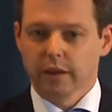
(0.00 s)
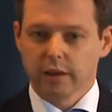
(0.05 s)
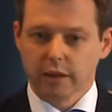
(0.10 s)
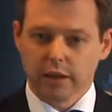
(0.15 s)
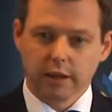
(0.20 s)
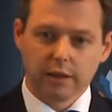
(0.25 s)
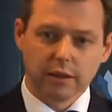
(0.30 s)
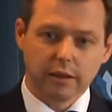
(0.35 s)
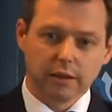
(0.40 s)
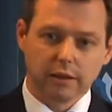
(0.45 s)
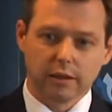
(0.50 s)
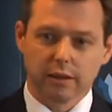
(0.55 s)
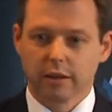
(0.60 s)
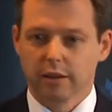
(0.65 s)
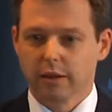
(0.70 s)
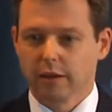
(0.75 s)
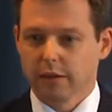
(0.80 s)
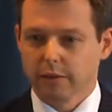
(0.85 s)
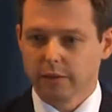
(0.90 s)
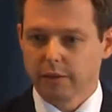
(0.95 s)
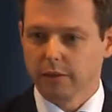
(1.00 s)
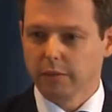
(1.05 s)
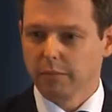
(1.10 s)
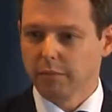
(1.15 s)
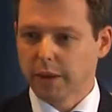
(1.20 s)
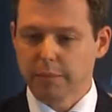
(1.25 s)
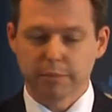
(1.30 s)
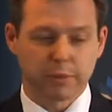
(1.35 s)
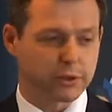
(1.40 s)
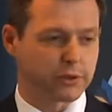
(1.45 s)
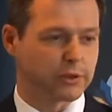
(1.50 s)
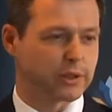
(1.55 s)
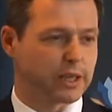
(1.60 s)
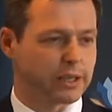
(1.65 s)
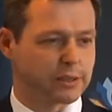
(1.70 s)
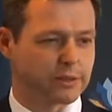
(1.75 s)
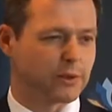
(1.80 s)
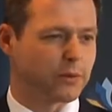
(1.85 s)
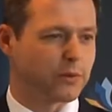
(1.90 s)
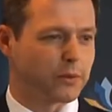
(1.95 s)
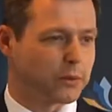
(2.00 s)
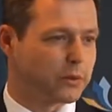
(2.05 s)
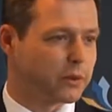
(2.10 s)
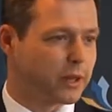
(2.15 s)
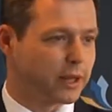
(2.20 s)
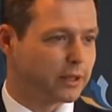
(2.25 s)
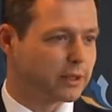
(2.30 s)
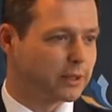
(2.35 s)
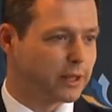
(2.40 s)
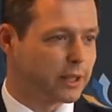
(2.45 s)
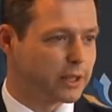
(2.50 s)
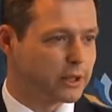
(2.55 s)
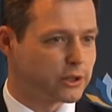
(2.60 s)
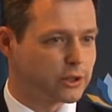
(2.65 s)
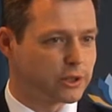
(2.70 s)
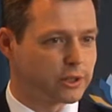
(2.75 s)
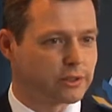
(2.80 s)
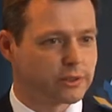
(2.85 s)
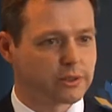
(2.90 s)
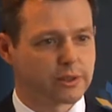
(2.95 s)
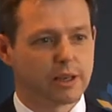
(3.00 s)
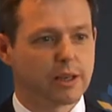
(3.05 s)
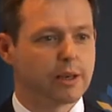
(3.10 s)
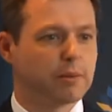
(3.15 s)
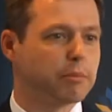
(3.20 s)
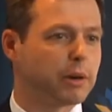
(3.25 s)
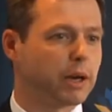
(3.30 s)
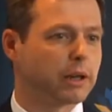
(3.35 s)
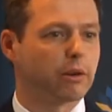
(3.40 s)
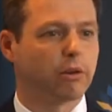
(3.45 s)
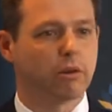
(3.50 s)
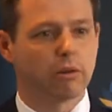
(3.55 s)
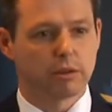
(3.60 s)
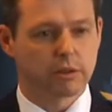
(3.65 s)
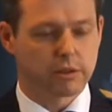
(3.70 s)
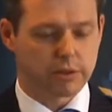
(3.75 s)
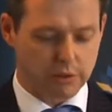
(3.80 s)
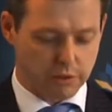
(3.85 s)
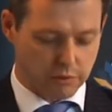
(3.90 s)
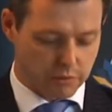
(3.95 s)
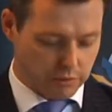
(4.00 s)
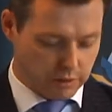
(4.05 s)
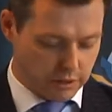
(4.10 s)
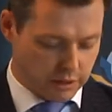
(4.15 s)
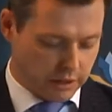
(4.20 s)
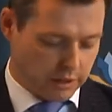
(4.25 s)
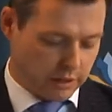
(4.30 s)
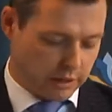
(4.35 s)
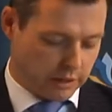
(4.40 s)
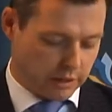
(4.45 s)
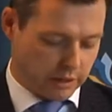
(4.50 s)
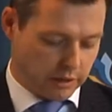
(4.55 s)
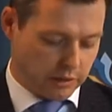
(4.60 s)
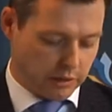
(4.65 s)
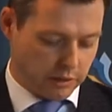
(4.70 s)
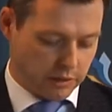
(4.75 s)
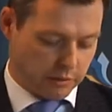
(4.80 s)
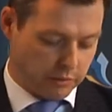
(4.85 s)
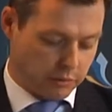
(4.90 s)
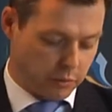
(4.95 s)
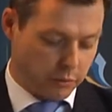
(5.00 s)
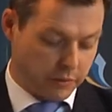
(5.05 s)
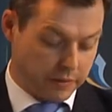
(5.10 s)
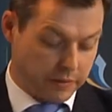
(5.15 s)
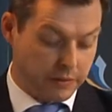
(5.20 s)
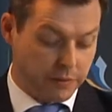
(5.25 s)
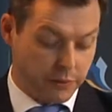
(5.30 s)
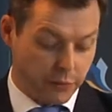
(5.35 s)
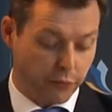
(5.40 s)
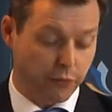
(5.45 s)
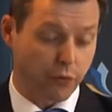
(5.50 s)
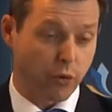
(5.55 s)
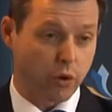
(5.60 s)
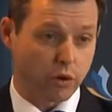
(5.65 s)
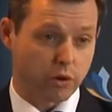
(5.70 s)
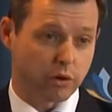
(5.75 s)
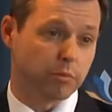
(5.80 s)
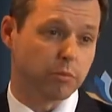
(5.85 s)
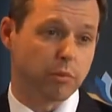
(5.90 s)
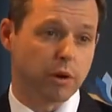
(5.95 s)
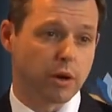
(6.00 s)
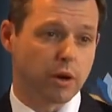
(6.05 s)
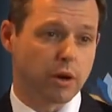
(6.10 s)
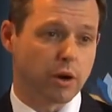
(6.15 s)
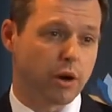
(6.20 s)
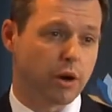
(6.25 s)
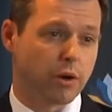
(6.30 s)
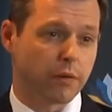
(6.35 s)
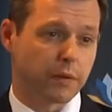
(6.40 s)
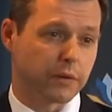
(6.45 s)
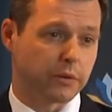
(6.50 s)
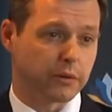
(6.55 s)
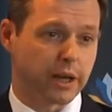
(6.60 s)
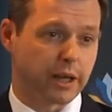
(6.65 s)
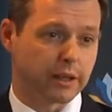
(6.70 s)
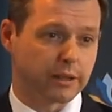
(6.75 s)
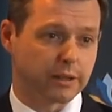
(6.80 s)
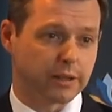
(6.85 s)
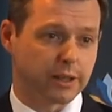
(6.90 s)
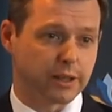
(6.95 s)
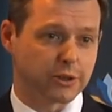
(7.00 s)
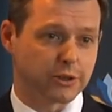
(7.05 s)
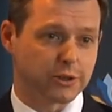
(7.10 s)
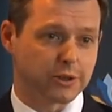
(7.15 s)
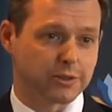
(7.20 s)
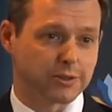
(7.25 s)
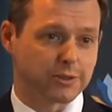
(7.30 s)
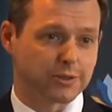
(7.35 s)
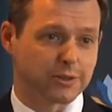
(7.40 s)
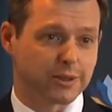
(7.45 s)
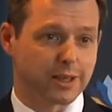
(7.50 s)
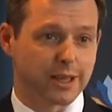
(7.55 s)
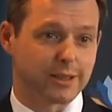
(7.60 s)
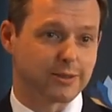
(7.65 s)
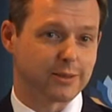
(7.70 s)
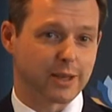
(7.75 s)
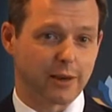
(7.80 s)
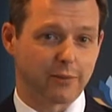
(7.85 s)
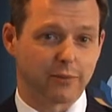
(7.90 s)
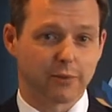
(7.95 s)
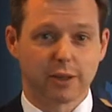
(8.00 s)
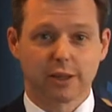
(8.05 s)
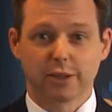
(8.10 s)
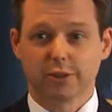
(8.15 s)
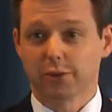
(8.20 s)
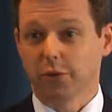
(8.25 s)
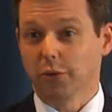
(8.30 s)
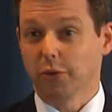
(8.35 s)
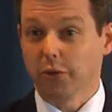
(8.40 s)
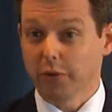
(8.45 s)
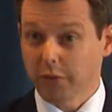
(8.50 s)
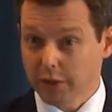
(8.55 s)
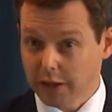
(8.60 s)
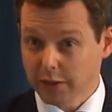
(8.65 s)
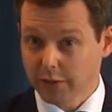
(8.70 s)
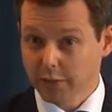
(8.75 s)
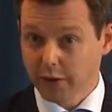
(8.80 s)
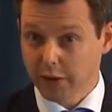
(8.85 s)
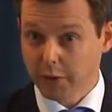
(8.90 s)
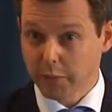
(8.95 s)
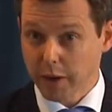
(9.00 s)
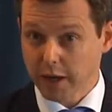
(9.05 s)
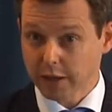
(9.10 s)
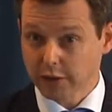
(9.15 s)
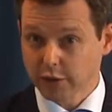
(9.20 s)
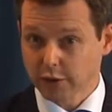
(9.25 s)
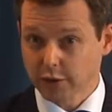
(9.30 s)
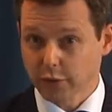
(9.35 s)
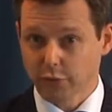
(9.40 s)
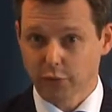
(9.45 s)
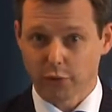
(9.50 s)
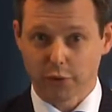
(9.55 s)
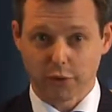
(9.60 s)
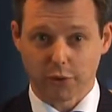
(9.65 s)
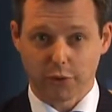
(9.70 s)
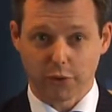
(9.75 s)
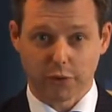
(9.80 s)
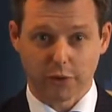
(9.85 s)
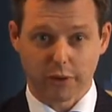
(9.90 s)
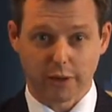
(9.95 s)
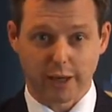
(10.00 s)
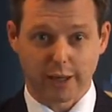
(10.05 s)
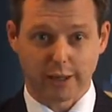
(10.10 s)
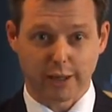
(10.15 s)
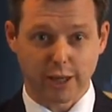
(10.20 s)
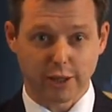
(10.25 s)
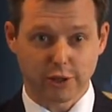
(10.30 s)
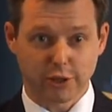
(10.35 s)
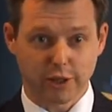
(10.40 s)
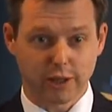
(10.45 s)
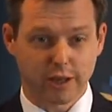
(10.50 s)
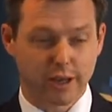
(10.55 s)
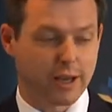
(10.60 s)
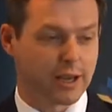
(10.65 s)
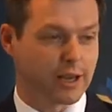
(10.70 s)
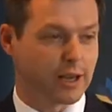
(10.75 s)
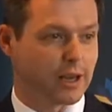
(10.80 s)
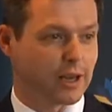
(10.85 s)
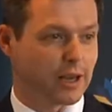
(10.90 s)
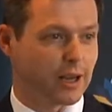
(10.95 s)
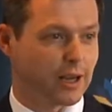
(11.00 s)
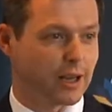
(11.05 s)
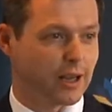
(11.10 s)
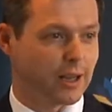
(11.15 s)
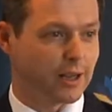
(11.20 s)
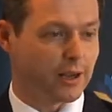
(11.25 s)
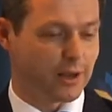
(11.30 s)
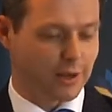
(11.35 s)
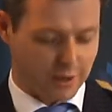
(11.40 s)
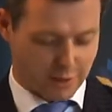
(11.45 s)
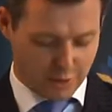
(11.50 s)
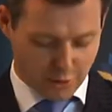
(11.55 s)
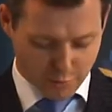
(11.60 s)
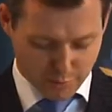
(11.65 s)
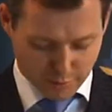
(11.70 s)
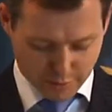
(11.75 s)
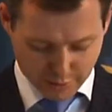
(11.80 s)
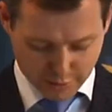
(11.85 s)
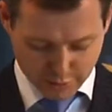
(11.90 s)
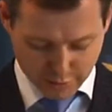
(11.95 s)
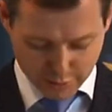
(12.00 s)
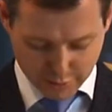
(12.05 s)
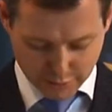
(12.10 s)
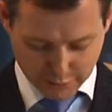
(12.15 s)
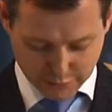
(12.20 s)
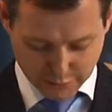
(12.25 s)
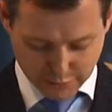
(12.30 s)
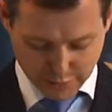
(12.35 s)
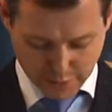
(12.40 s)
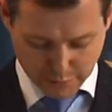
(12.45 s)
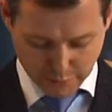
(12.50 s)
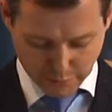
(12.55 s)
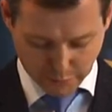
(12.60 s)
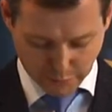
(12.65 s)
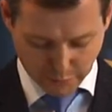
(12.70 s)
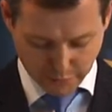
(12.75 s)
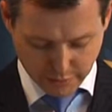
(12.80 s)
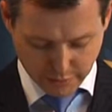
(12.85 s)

in the member states of the United Nations, but also within the forum of the United Nations itself. So thank you very much for your attention. I hope I could give some